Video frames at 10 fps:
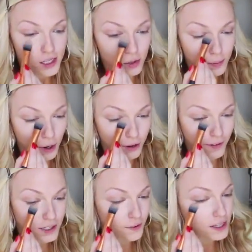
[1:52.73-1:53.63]
so it's
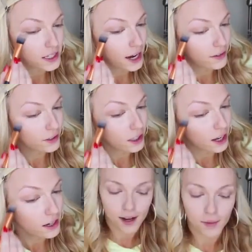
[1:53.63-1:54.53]
perfect for this kind of a
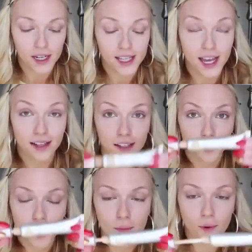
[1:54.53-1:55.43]
look. And I'm going to take a
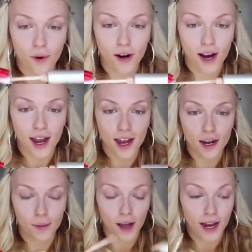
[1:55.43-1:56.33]
little bit more
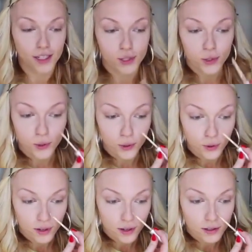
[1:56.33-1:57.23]
and apply it
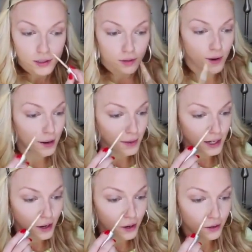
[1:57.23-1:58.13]
to just around
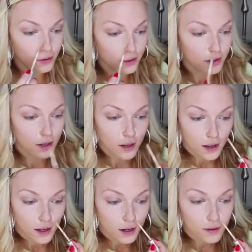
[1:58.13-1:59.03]
my nose,
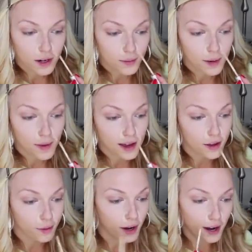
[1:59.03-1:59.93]
around my
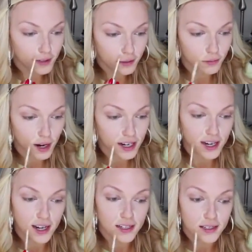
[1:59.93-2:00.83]
mouth where I have some
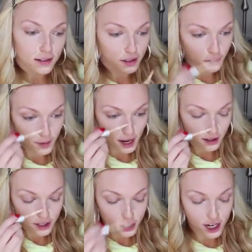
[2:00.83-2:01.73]
redness, a little bit
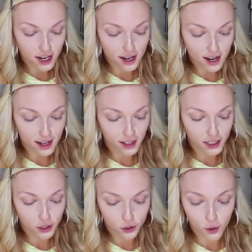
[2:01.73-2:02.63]
on the chin, and I
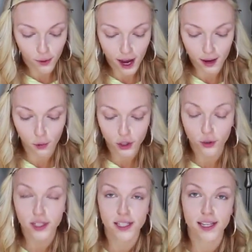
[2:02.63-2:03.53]
like to apply it more
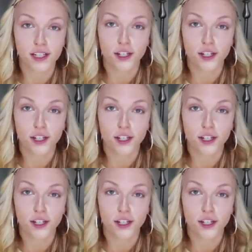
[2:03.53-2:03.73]
towards the